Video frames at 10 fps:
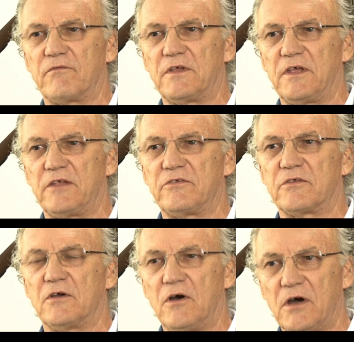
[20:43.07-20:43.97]
yes,
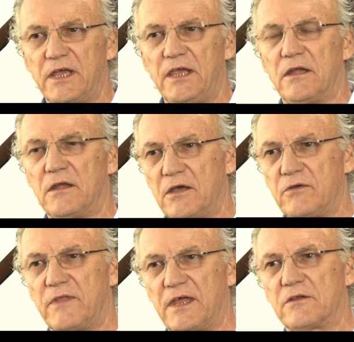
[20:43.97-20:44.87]
I know
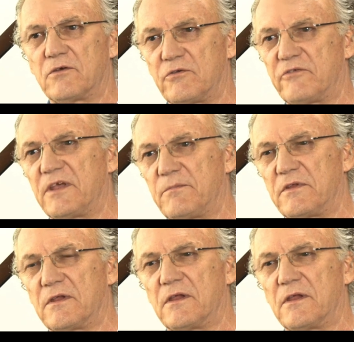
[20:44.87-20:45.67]
that concept,